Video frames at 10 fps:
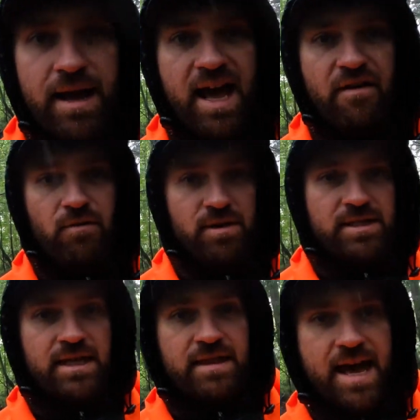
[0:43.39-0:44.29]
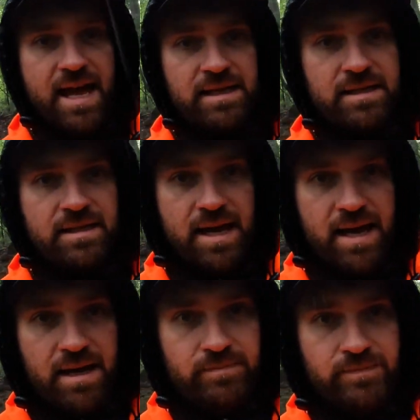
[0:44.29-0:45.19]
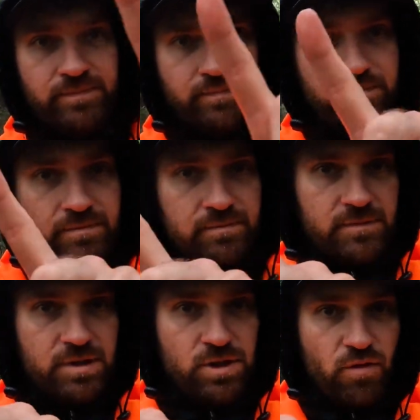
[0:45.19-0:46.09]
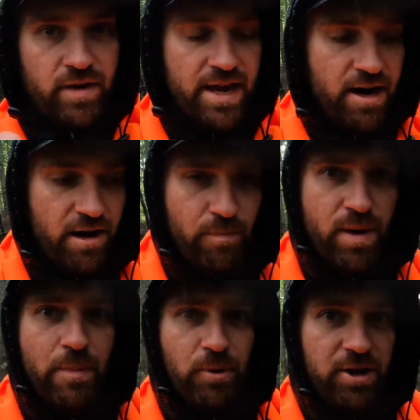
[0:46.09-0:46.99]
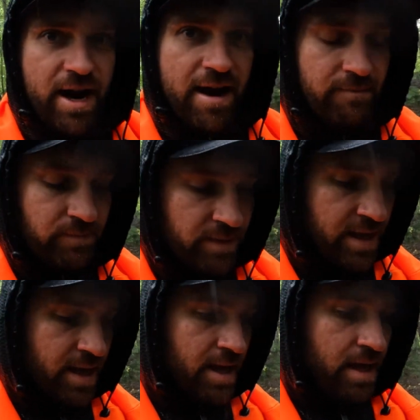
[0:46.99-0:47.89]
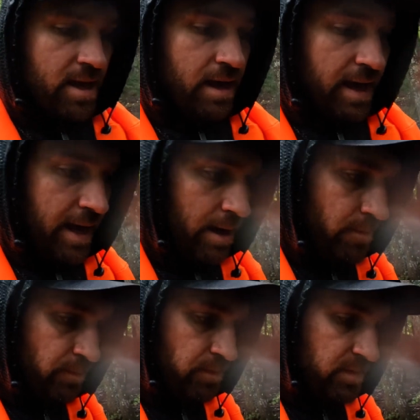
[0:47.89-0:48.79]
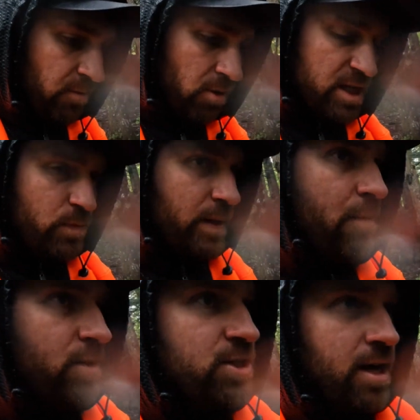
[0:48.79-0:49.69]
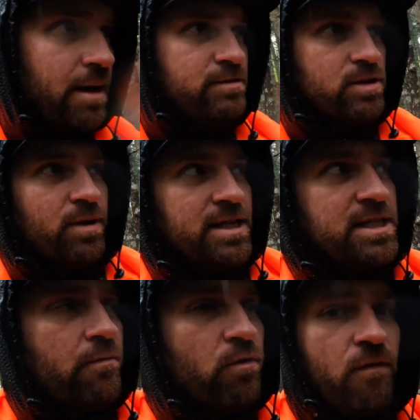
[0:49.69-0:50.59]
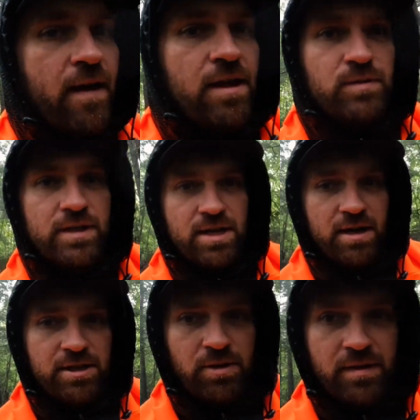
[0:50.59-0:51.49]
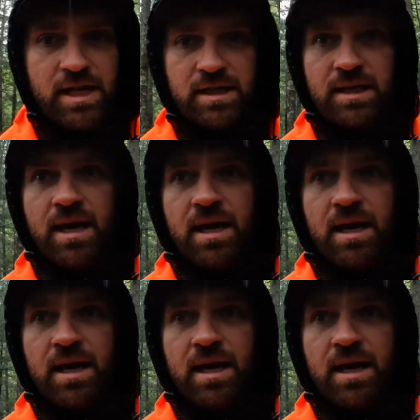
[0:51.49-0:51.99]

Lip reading: If you want to see that, it's over here. Pop out a card. Didn't really spend that much time because it was one of several falls when I started doing this.